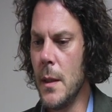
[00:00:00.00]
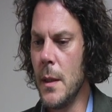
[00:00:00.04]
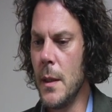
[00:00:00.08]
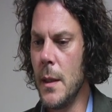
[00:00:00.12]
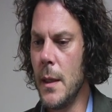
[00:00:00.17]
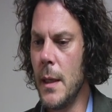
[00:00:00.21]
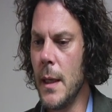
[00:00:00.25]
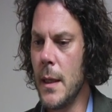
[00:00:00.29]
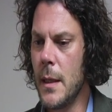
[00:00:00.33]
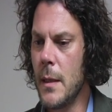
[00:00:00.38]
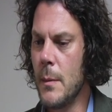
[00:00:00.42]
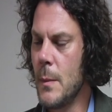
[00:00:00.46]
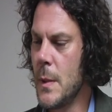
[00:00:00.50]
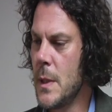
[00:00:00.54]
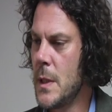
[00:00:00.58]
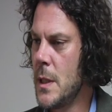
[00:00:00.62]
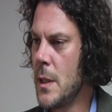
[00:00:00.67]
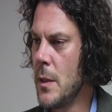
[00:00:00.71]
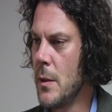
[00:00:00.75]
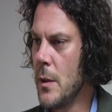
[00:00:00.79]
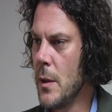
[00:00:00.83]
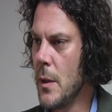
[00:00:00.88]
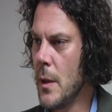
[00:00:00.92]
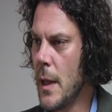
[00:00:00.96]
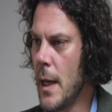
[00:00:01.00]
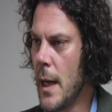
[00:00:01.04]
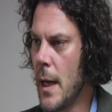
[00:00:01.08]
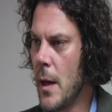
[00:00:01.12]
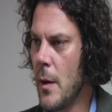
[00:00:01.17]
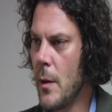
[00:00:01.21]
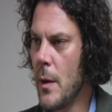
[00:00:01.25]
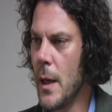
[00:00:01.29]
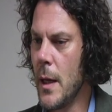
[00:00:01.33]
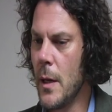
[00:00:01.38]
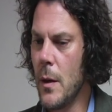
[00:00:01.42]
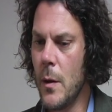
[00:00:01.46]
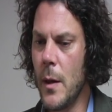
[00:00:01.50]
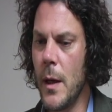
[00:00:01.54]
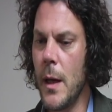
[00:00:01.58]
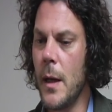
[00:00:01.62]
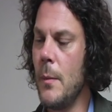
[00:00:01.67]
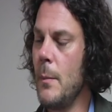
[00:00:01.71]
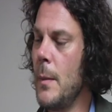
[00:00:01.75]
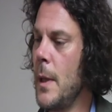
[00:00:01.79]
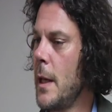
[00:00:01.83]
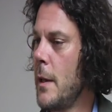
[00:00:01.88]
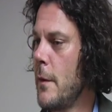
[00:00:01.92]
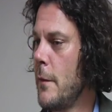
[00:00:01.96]
get the material out, I know how to
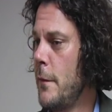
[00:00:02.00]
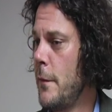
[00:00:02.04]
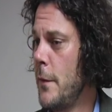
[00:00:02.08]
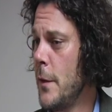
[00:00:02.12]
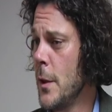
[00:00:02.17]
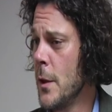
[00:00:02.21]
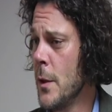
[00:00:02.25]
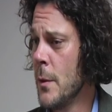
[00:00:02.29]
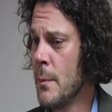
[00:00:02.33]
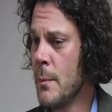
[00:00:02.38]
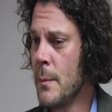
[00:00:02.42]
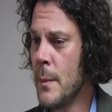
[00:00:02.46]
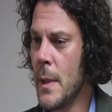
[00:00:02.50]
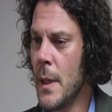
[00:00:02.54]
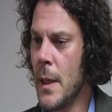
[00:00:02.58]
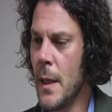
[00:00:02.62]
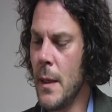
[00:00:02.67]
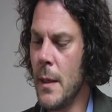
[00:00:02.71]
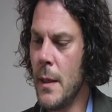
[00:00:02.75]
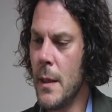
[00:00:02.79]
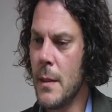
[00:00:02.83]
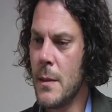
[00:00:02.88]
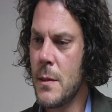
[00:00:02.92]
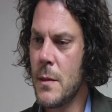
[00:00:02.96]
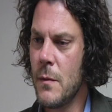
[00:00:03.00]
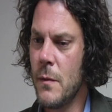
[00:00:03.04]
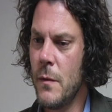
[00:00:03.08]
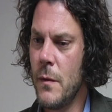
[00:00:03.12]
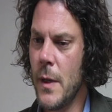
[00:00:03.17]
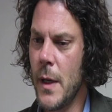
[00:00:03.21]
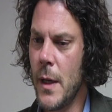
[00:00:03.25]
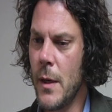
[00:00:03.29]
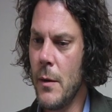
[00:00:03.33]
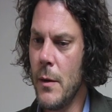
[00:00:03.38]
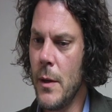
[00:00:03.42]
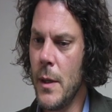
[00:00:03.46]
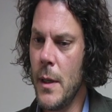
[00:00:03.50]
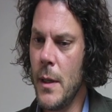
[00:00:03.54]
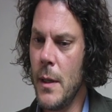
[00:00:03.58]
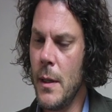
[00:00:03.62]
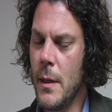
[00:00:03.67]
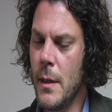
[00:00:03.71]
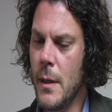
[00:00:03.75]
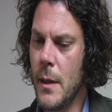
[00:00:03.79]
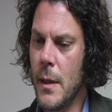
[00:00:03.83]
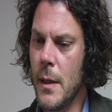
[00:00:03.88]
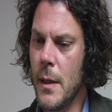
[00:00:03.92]
make a film, and that's a very